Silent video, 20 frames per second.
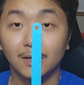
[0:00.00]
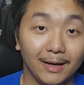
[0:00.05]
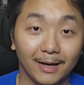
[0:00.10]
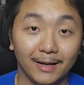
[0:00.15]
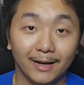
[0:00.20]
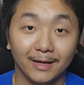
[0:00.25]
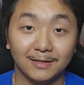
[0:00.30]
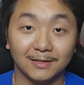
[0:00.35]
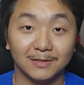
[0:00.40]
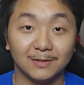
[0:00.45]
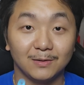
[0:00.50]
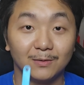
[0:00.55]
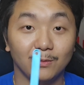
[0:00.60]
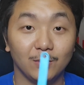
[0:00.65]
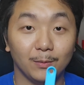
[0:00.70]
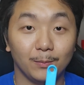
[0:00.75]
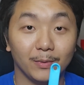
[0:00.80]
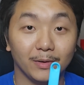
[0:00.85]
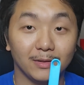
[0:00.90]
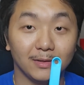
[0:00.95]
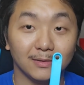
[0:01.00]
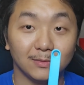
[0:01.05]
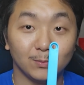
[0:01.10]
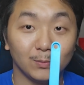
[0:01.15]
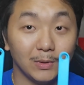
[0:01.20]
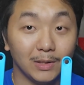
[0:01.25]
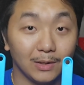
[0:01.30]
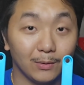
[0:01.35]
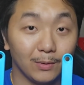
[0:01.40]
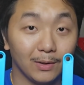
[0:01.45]
and I just 3D print this
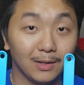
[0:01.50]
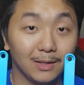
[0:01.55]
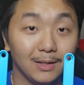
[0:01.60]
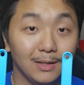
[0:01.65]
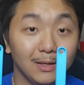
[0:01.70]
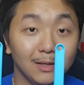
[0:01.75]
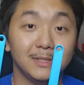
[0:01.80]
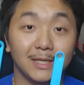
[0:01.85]
really quickly,